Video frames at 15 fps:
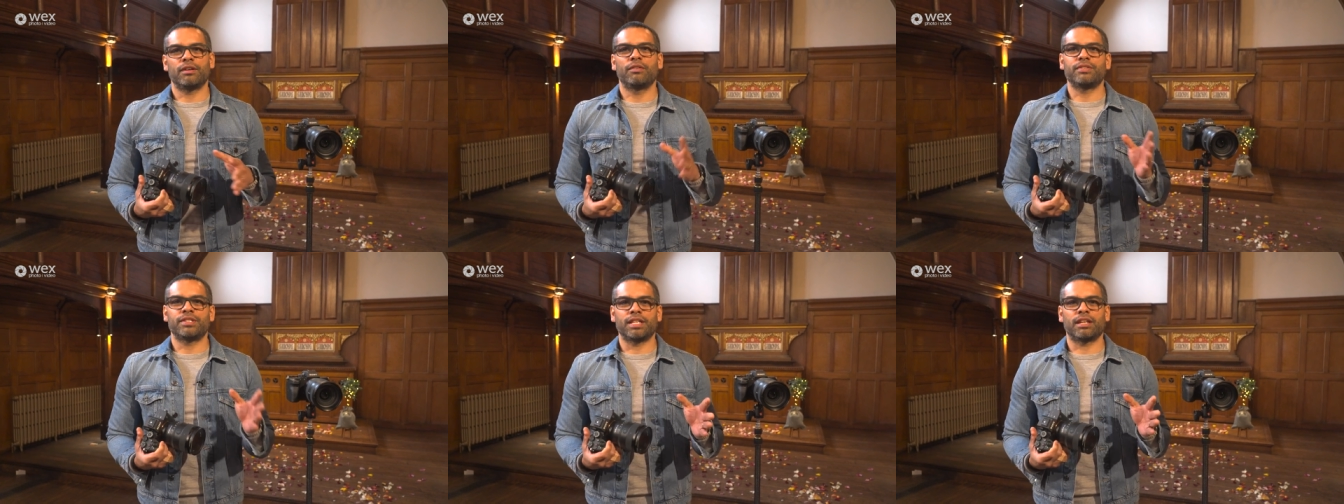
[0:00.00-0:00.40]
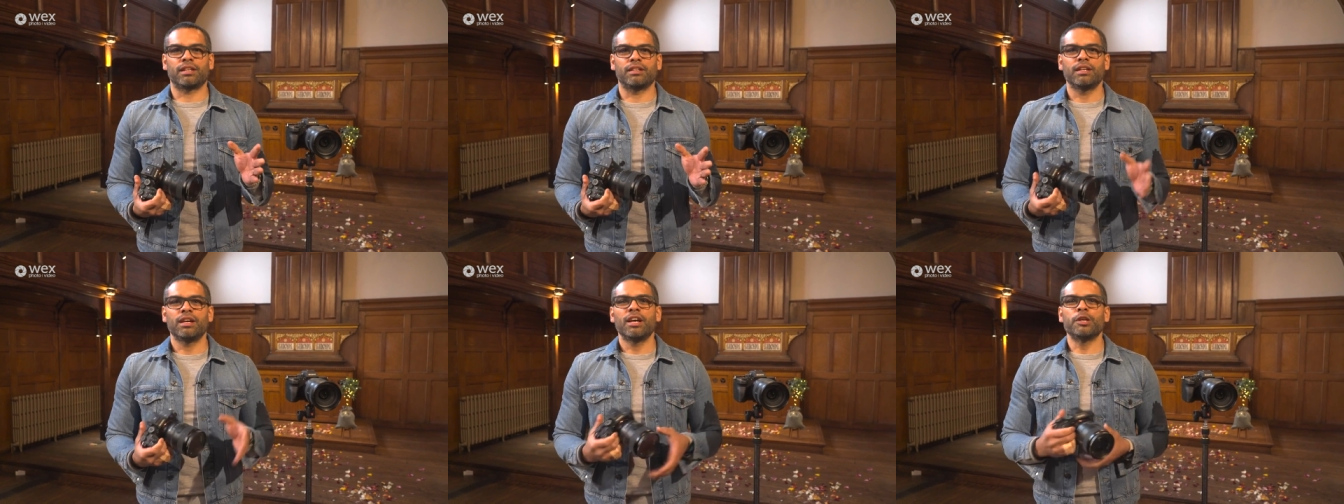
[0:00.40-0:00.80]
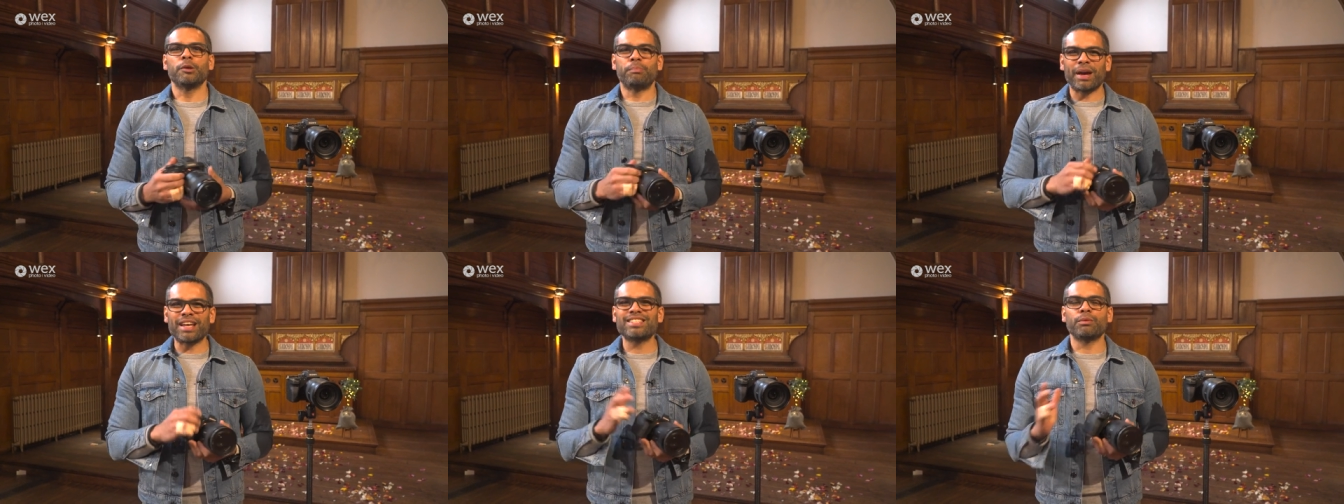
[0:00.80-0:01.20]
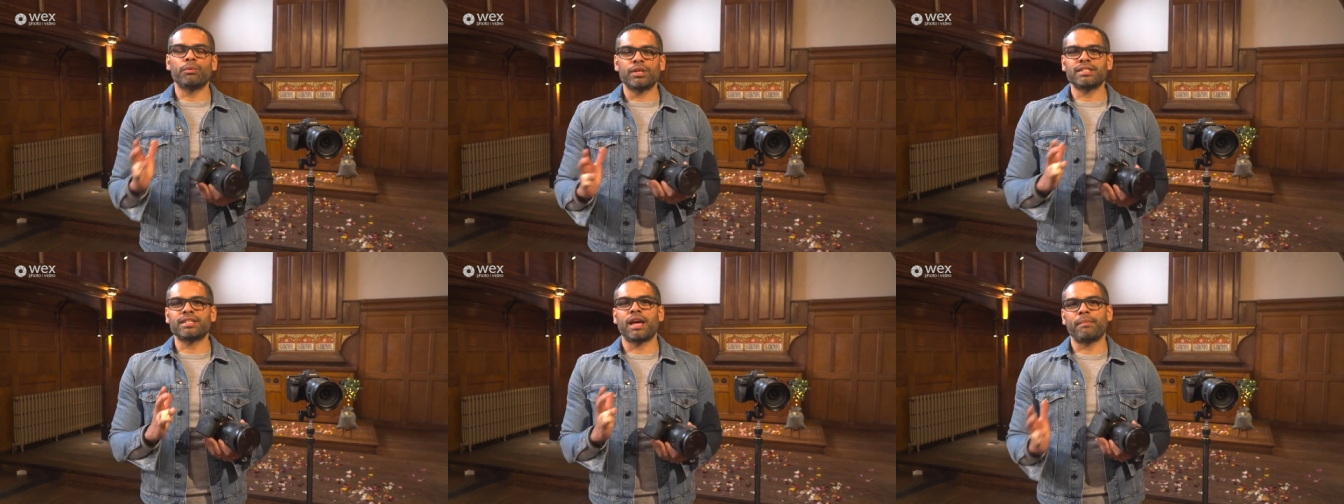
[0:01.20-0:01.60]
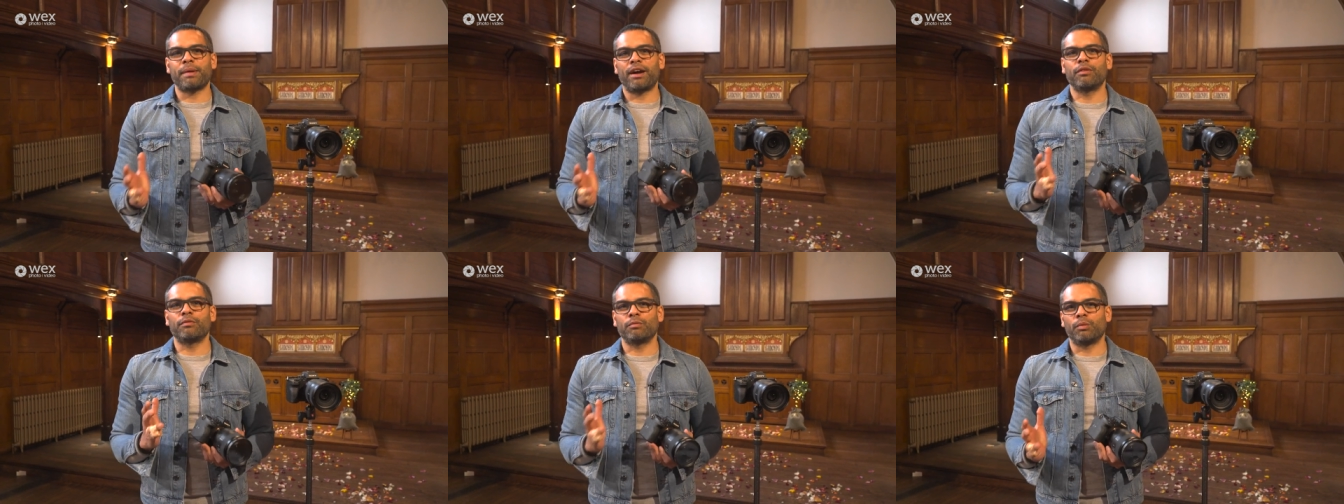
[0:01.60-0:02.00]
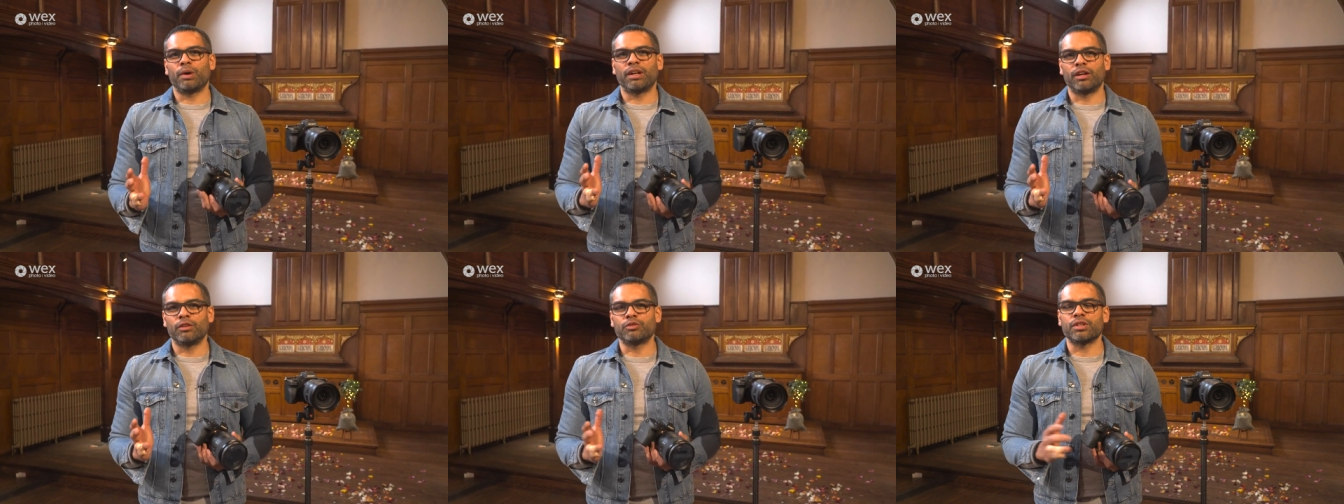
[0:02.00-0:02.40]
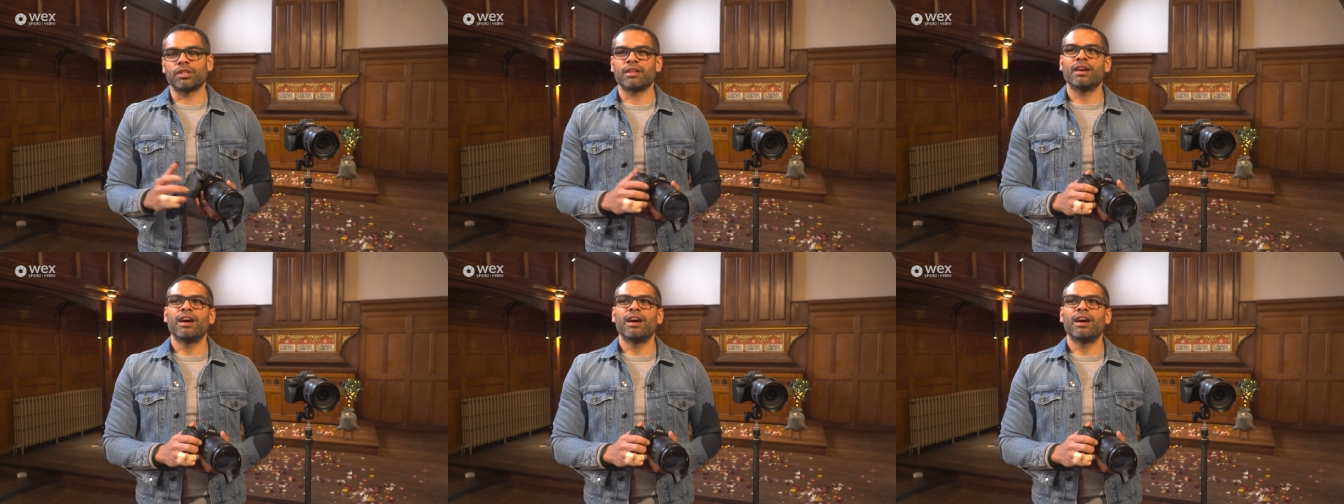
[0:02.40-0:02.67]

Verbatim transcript: of a second. You basically want to stay about 100.